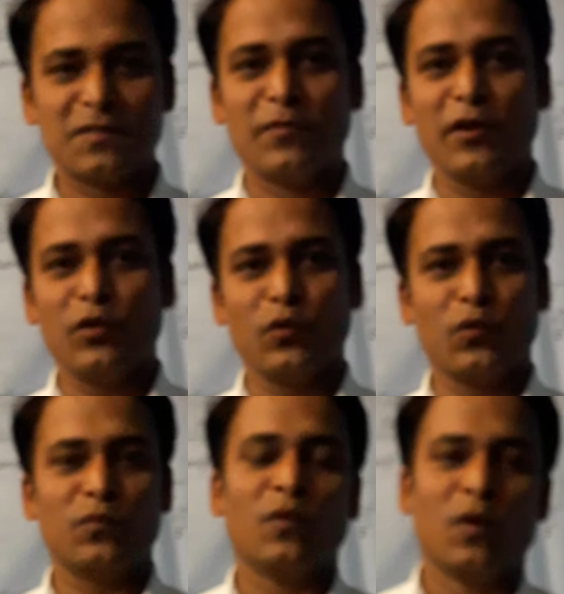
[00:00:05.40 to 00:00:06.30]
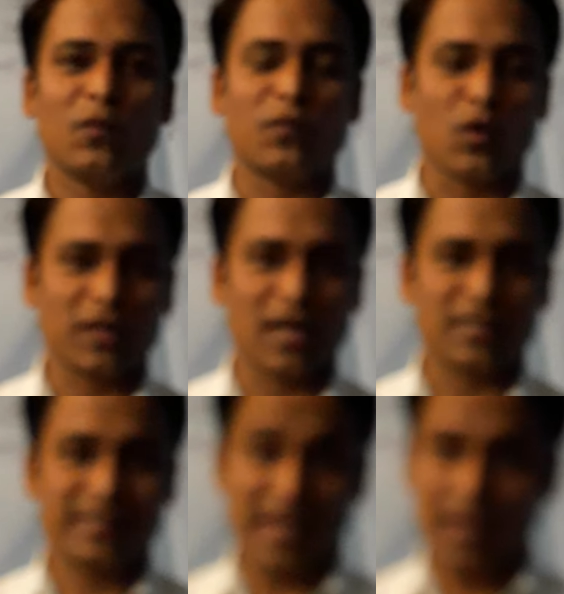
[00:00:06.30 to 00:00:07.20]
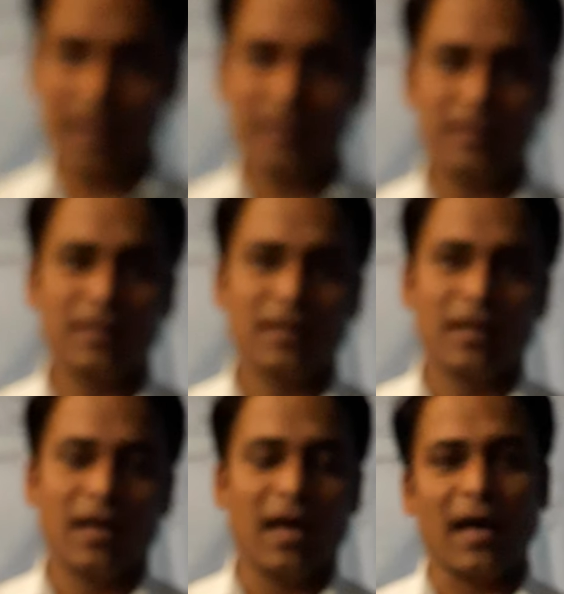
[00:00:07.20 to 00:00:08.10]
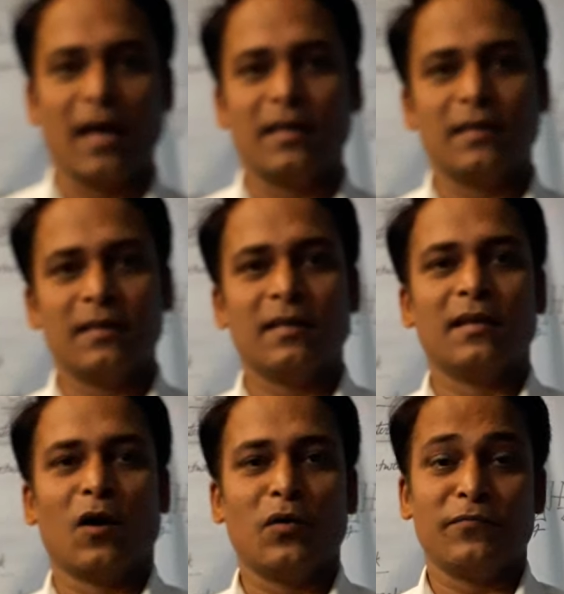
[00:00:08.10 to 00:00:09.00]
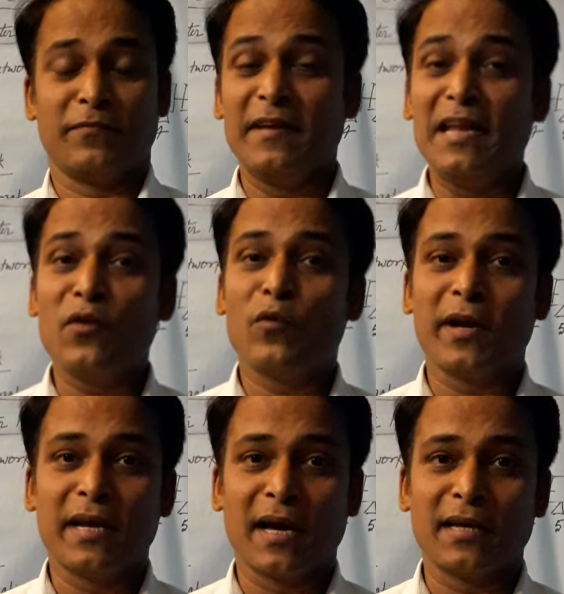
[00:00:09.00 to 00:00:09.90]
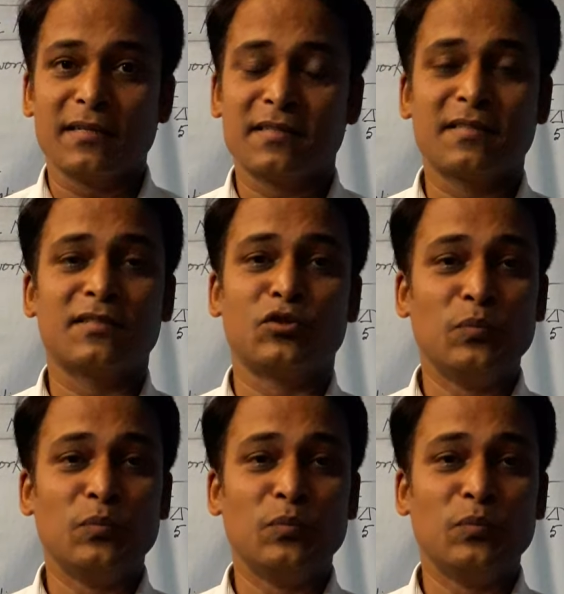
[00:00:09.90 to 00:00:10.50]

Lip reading: video for class A and now I'm feeling very nice to